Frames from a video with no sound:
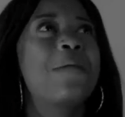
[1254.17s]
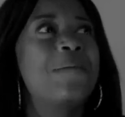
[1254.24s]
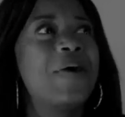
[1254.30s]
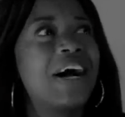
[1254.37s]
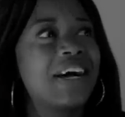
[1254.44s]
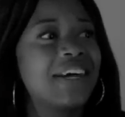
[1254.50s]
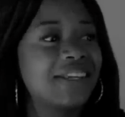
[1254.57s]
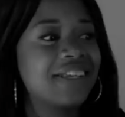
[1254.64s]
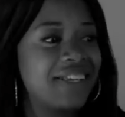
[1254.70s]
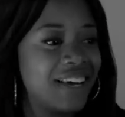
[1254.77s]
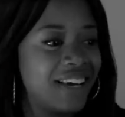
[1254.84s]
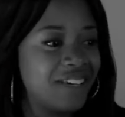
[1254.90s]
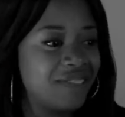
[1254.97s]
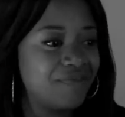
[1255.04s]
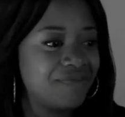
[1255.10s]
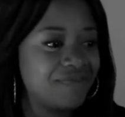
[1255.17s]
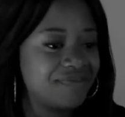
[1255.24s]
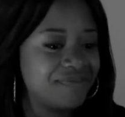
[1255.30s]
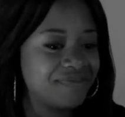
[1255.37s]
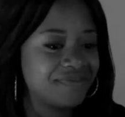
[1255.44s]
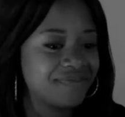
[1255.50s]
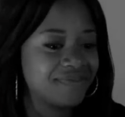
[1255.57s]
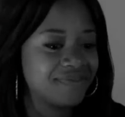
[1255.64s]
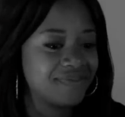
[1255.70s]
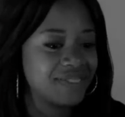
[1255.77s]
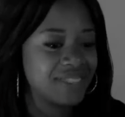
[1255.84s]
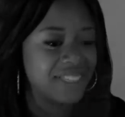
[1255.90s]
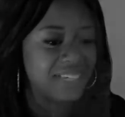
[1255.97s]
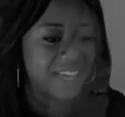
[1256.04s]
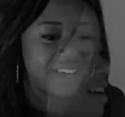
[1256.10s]
But
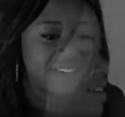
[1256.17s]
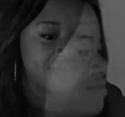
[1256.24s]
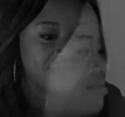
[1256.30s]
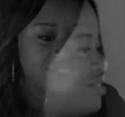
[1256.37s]
yeah,